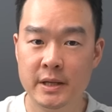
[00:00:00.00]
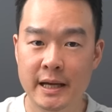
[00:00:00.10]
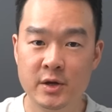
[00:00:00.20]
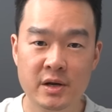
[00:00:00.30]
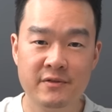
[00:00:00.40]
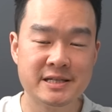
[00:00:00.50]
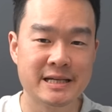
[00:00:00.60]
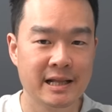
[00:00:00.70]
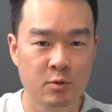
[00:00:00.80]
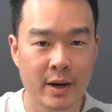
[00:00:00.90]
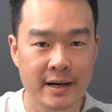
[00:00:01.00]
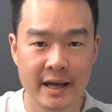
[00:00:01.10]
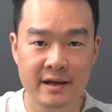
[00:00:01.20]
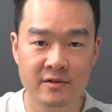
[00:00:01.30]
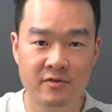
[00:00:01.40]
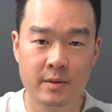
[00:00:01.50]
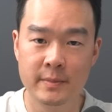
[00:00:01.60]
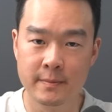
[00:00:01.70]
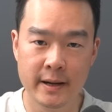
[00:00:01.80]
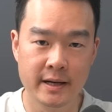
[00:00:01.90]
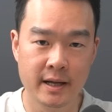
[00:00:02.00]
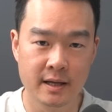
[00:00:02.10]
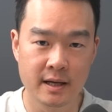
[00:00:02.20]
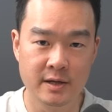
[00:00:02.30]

And you can even sell it one day for a big payday.